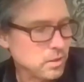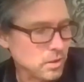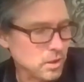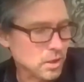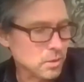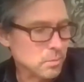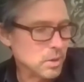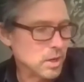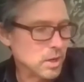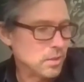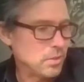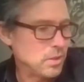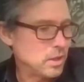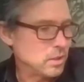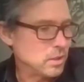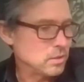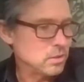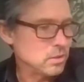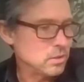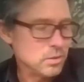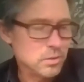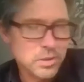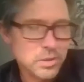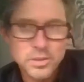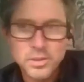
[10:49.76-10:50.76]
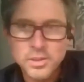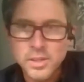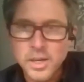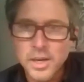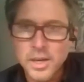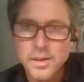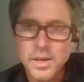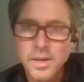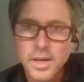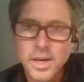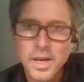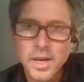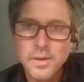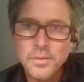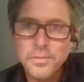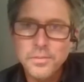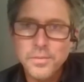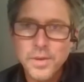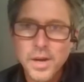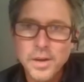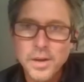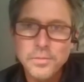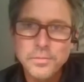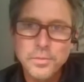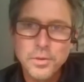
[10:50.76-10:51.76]
thing about that too, is
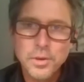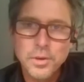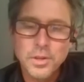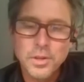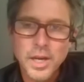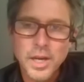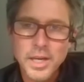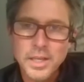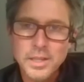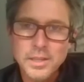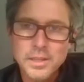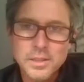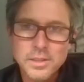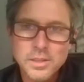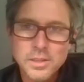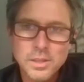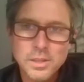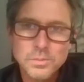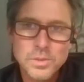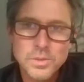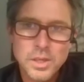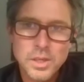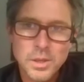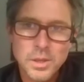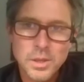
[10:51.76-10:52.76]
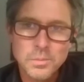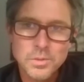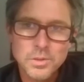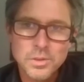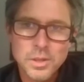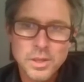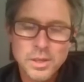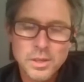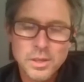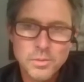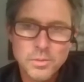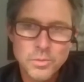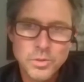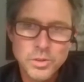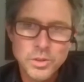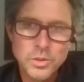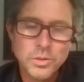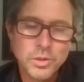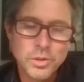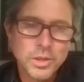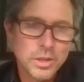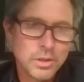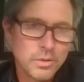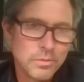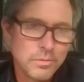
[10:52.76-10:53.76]
I feel like that sometimes when you
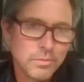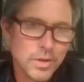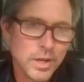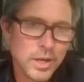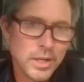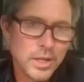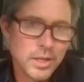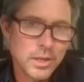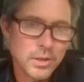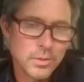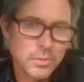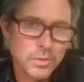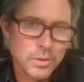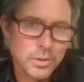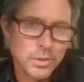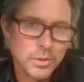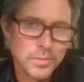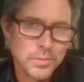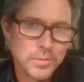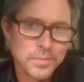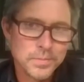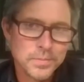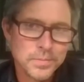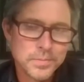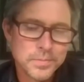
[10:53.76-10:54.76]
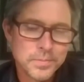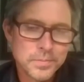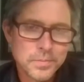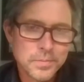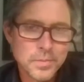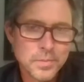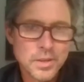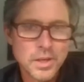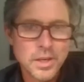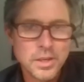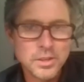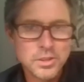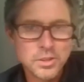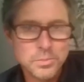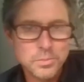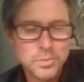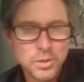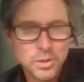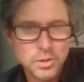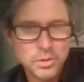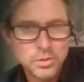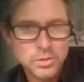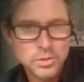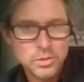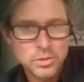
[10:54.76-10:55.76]
look at a vacant room, as
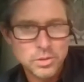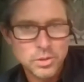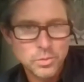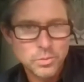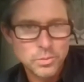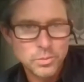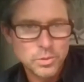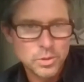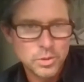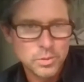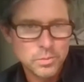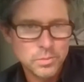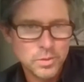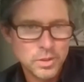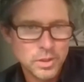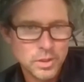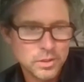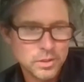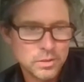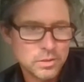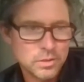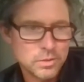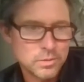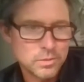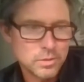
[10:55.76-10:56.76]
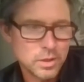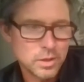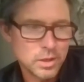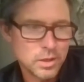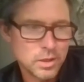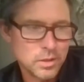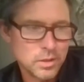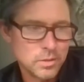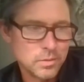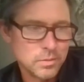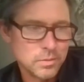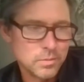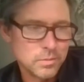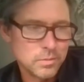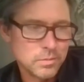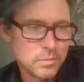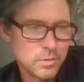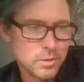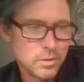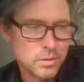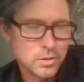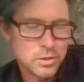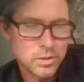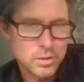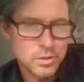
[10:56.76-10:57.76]
opposed to a room that's
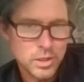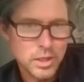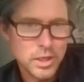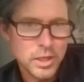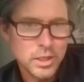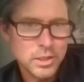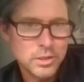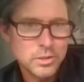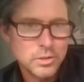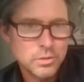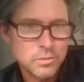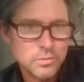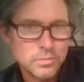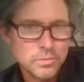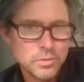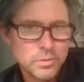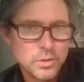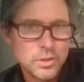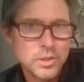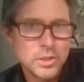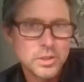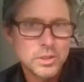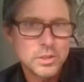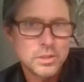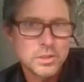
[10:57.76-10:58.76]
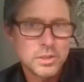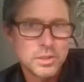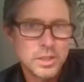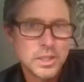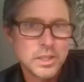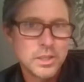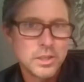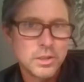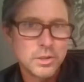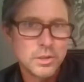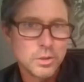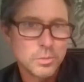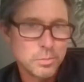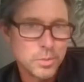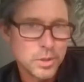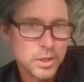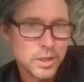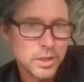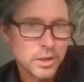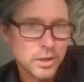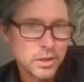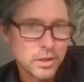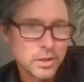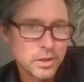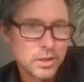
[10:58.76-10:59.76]
staged or furnished, it can look
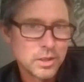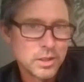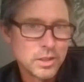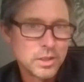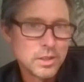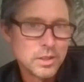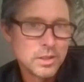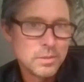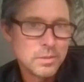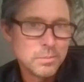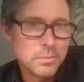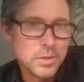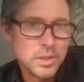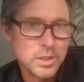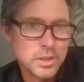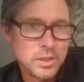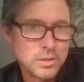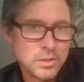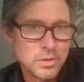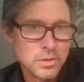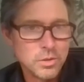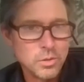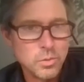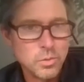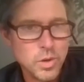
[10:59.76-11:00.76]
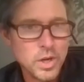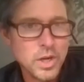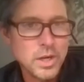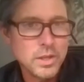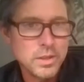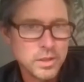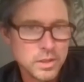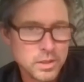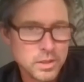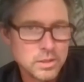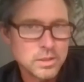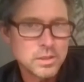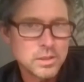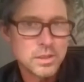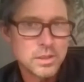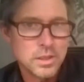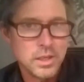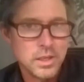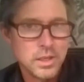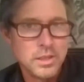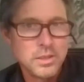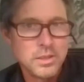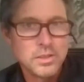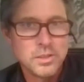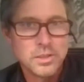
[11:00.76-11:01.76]
bigger because of the way that it's
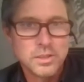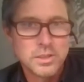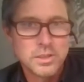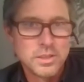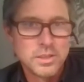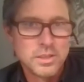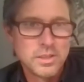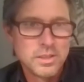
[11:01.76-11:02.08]
staged.